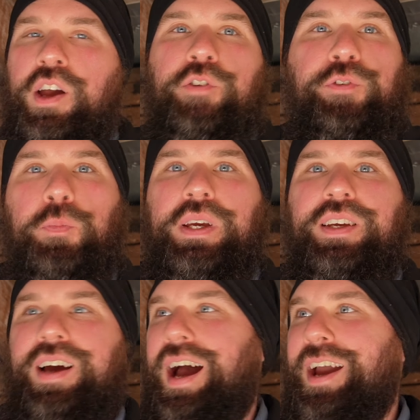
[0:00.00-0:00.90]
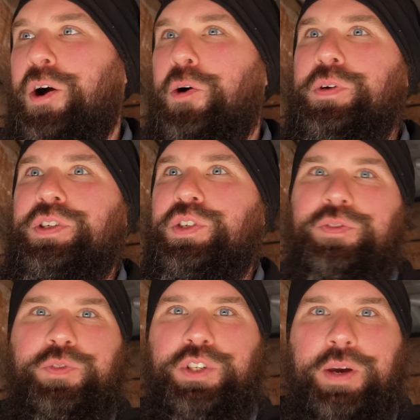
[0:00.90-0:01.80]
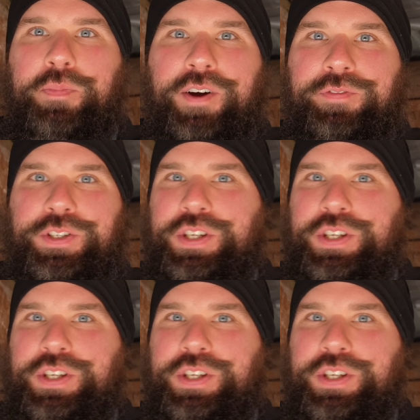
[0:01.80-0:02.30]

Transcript: for me, I always step off the